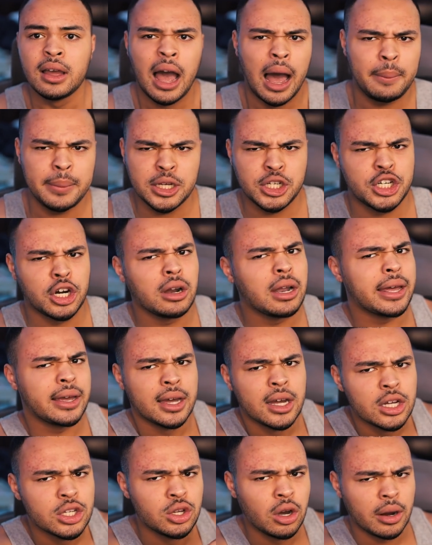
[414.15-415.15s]
I mean, sure, like,
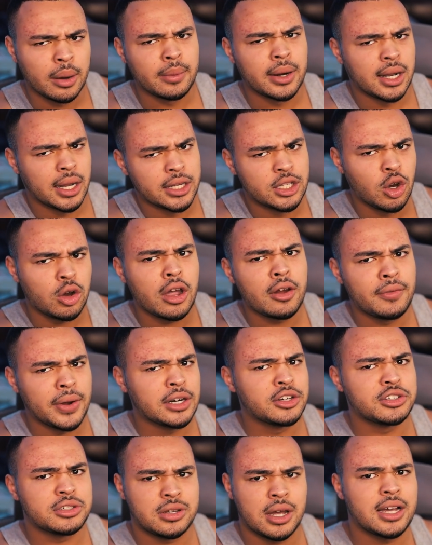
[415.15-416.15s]
don't get me wrong, like Tokyo
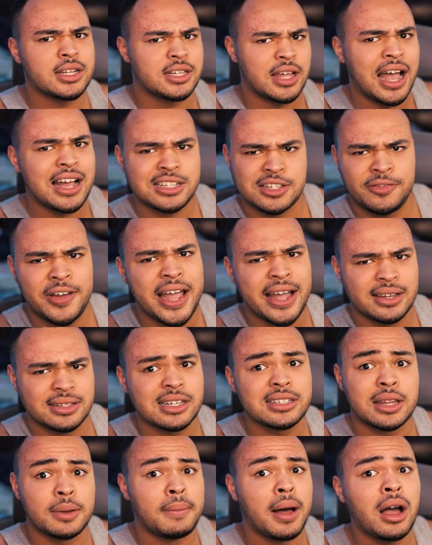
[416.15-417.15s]
Revengers has fans.
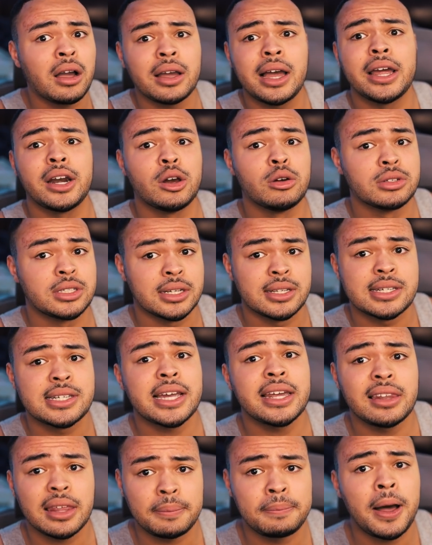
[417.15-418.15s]
Like the manga I know is
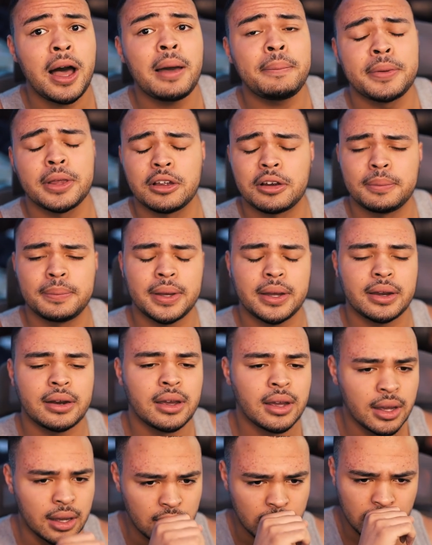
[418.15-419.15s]
insanely popular, but
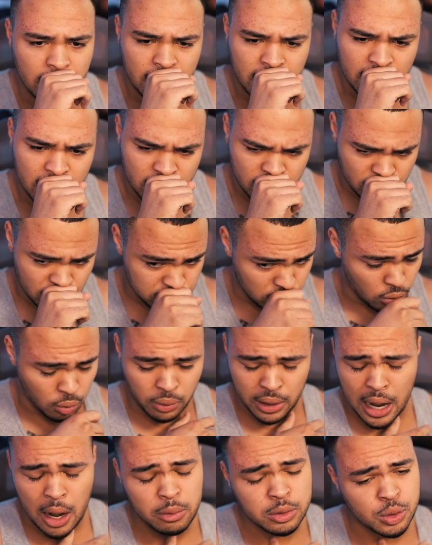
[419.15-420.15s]

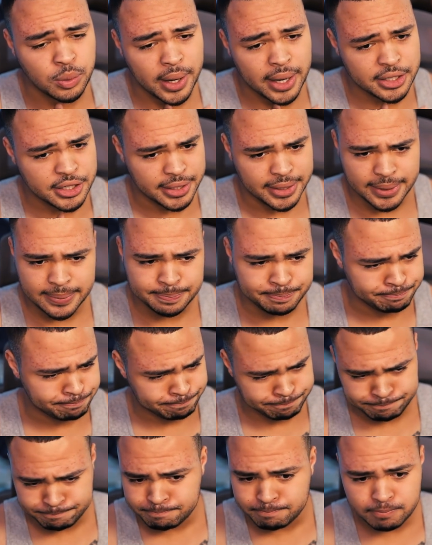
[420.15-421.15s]
when I was watching it,
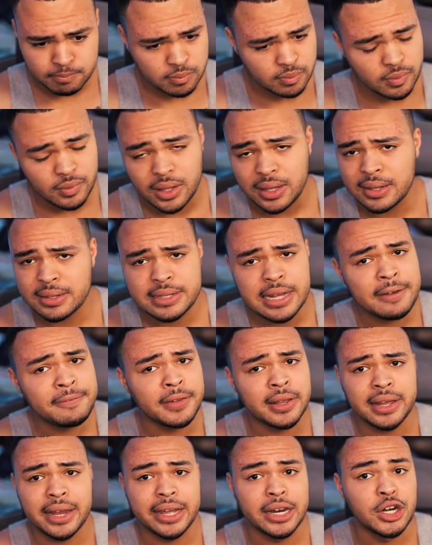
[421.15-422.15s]

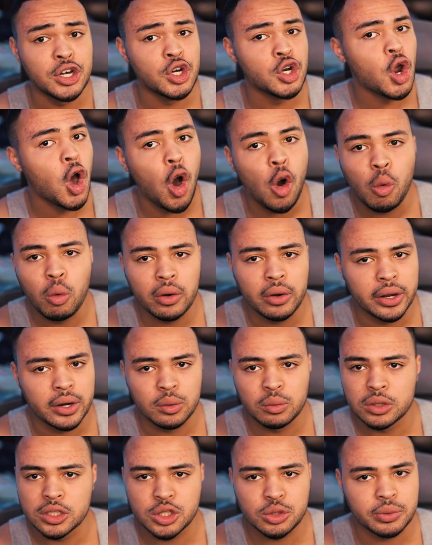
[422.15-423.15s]
definitely like no
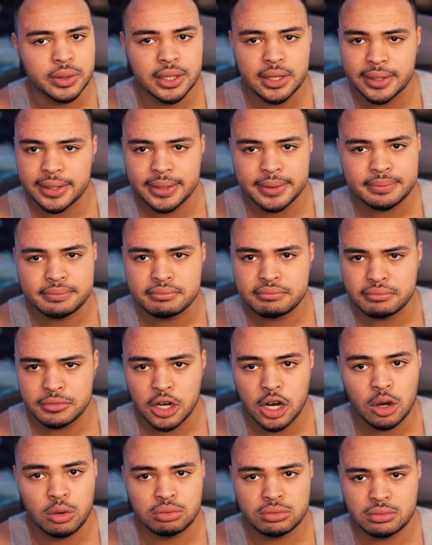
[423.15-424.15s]
one was really,
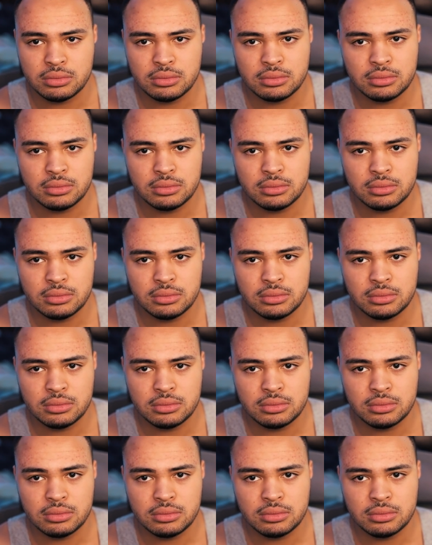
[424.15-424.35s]
you know,